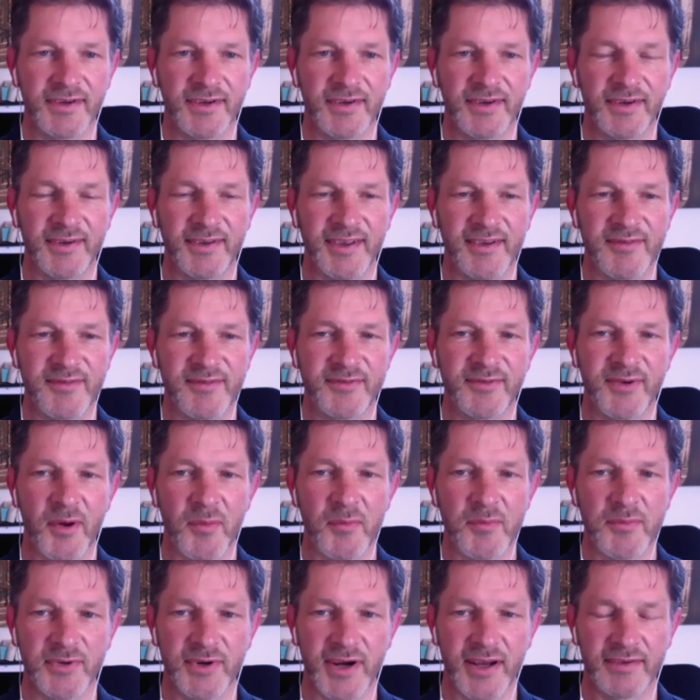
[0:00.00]
Okay, from
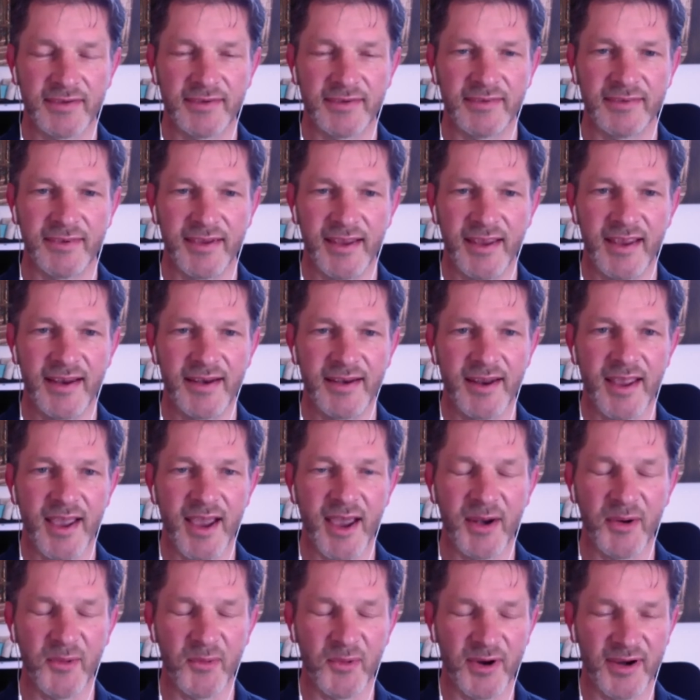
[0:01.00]
presence and
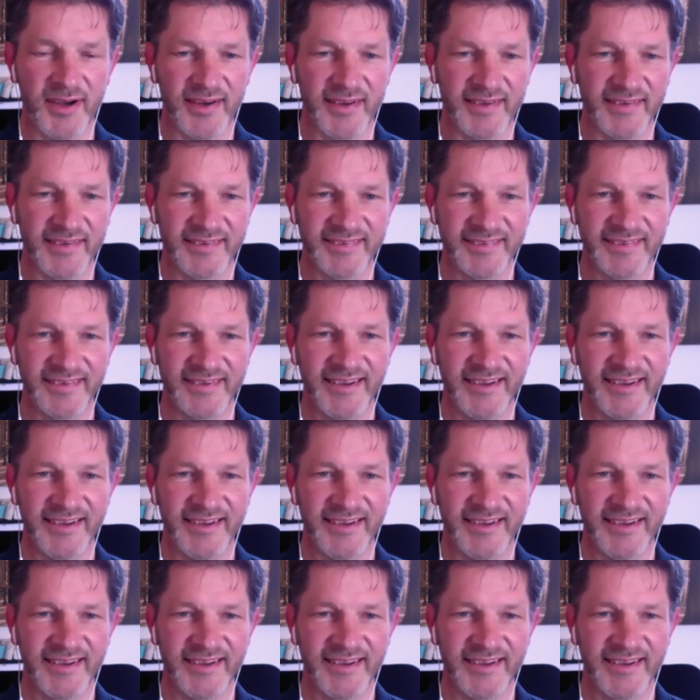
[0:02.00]
awareness,